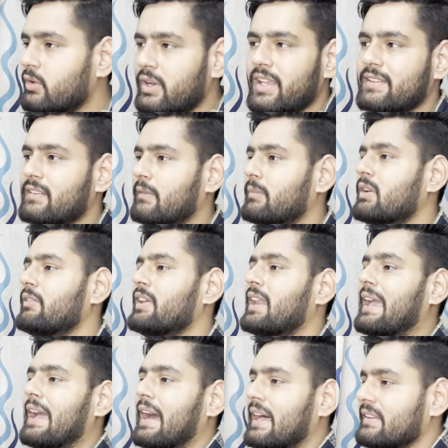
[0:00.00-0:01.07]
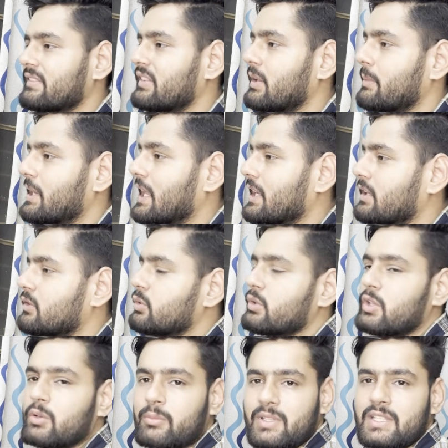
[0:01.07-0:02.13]
For example, when I asked Gemini to
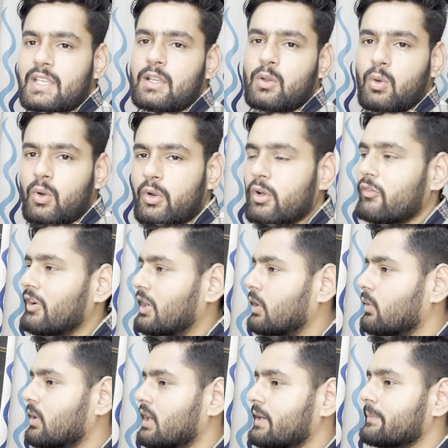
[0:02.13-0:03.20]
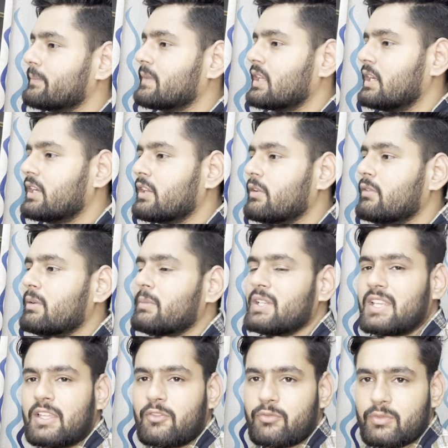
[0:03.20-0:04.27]
give me the code of hello world, it given me
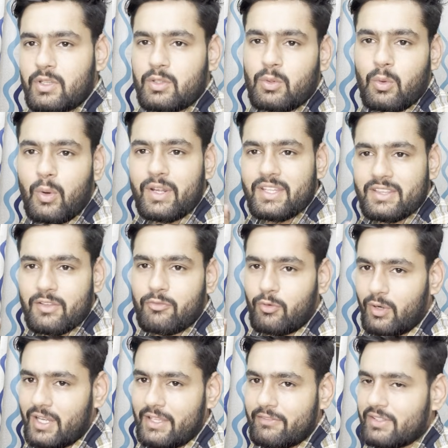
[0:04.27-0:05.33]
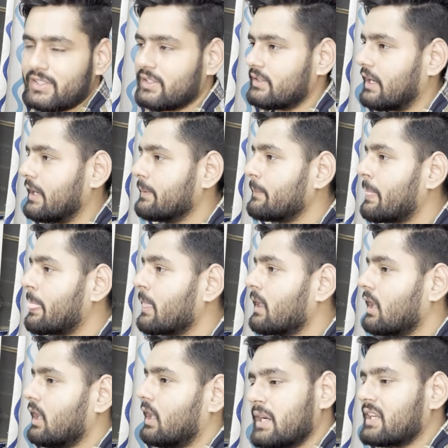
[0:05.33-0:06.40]
the code in the 4 languages, right?
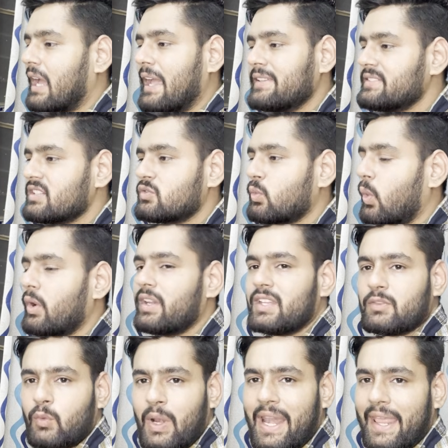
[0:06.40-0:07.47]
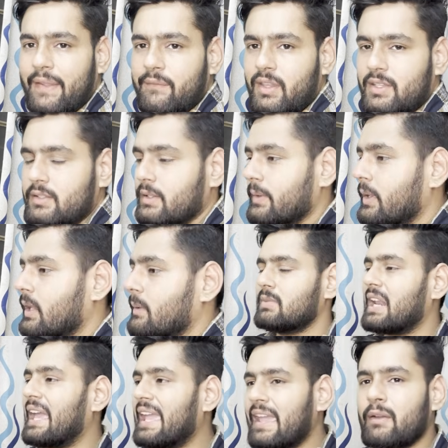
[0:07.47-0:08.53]
But I just want in one language,
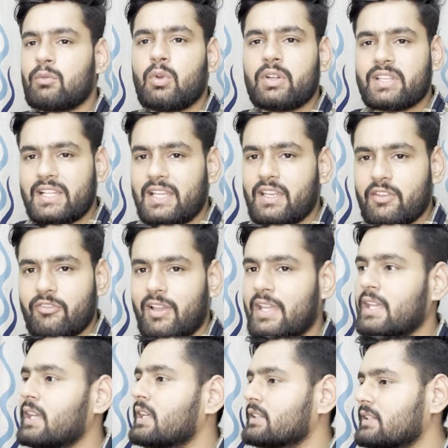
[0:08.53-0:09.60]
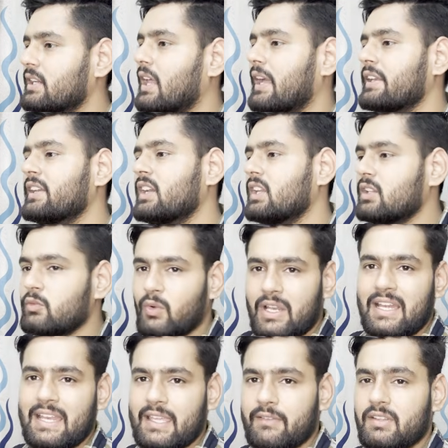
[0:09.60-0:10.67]
but I have not clarified that I need in
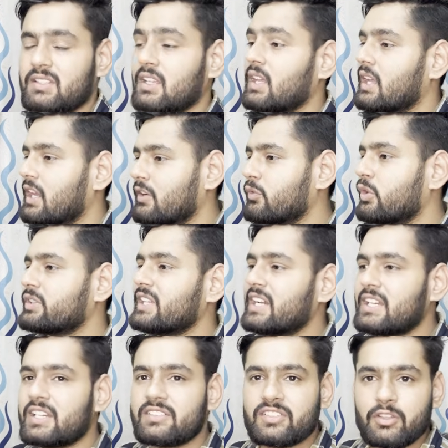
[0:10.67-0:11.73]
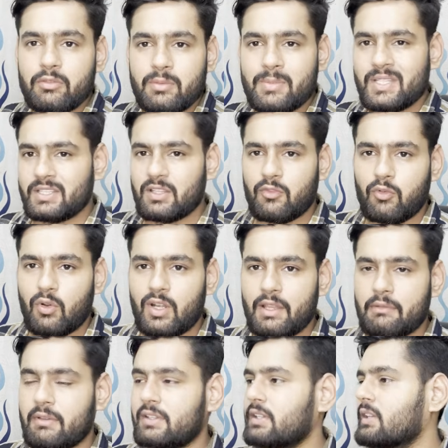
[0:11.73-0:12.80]
one language, and for that it's giving me in the 4
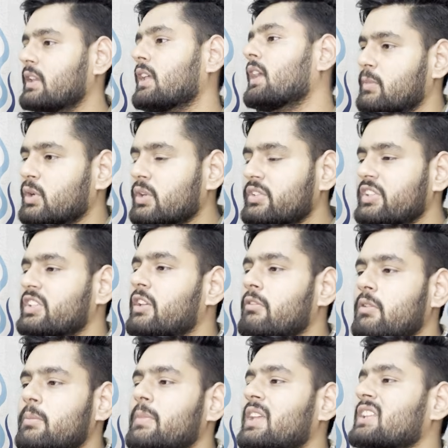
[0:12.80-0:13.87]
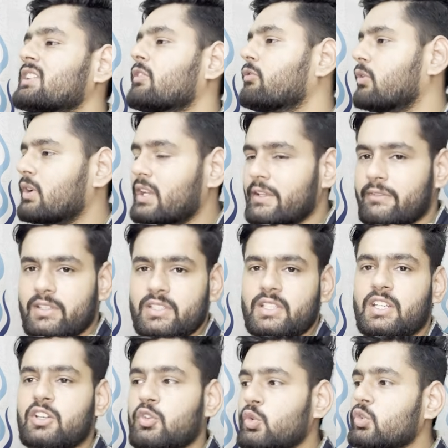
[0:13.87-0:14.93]
languages. Because it given me in the 4
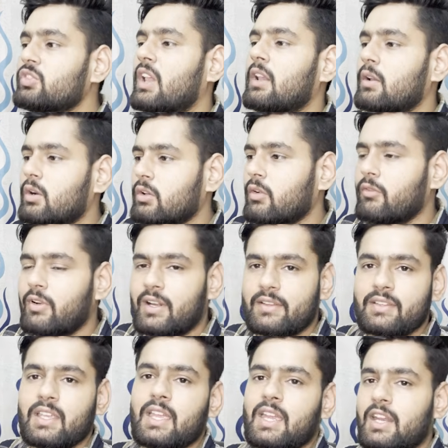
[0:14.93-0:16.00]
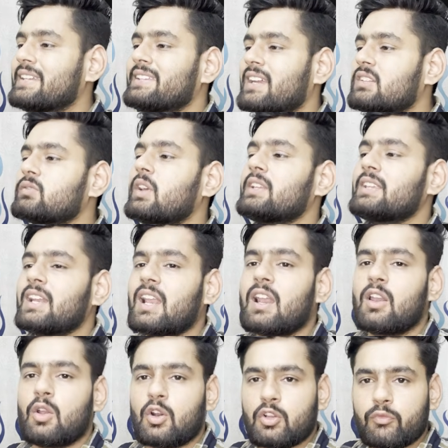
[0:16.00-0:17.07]
languages, it use a lot of words, and that's why there are
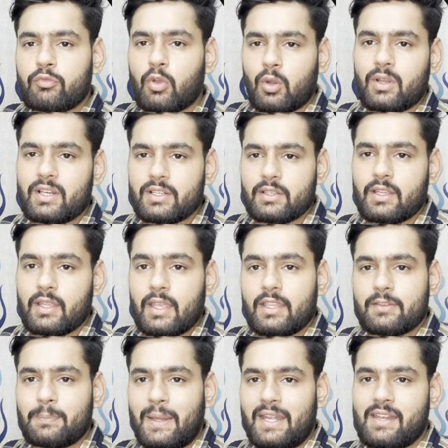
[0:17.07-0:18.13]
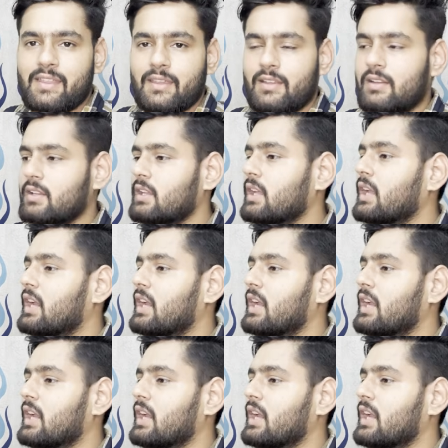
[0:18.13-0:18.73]
a lot of token spent here.